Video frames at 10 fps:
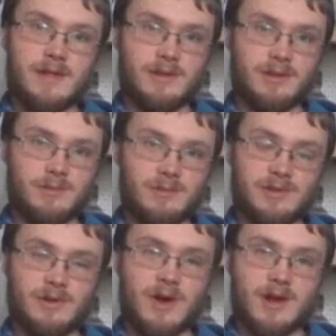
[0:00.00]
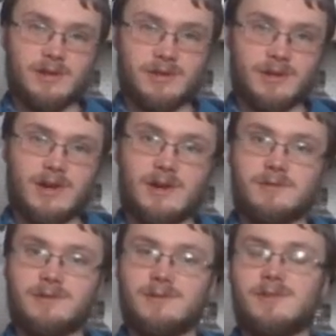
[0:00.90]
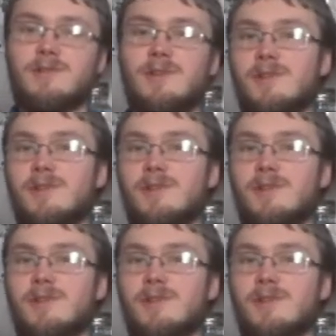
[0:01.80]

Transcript: legumes are not in their gardens is that